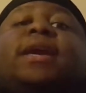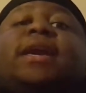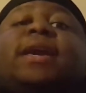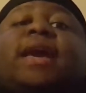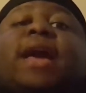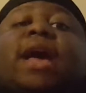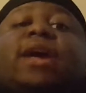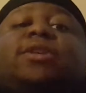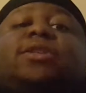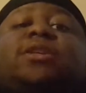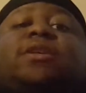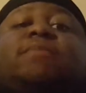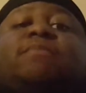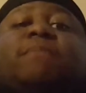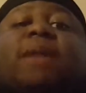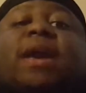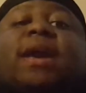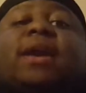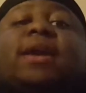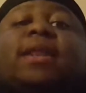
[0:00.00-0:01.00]
he actually
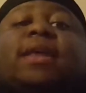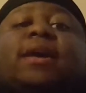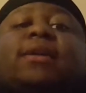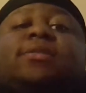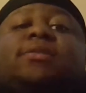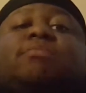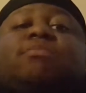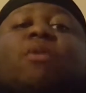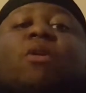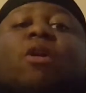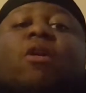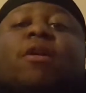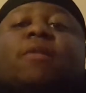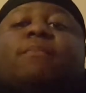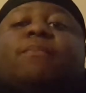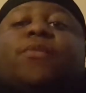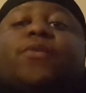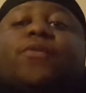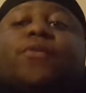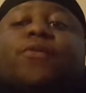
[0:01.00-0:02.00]
made a smart
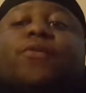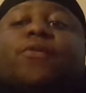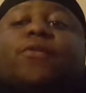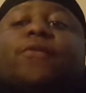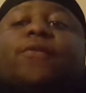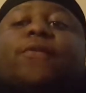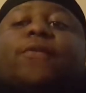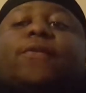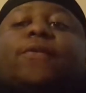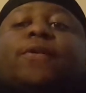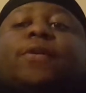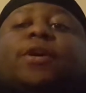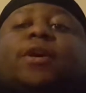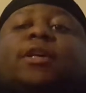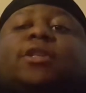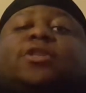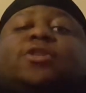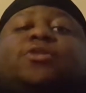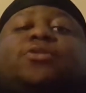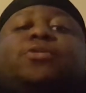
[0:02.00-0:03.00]
move
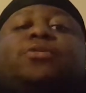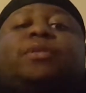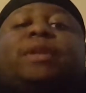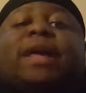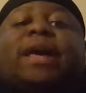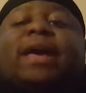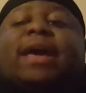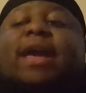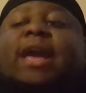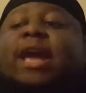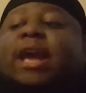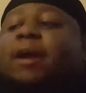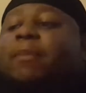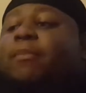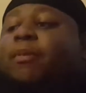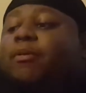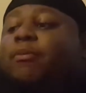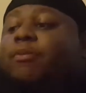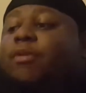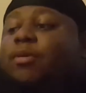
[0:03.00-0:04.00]
to let
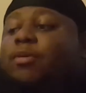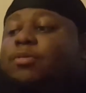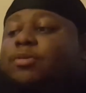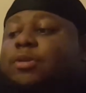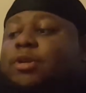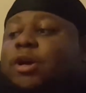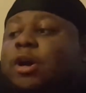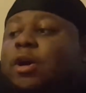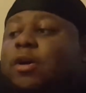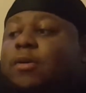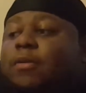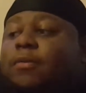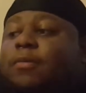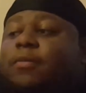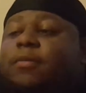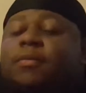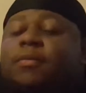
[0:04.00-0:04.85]
Amber Rose go.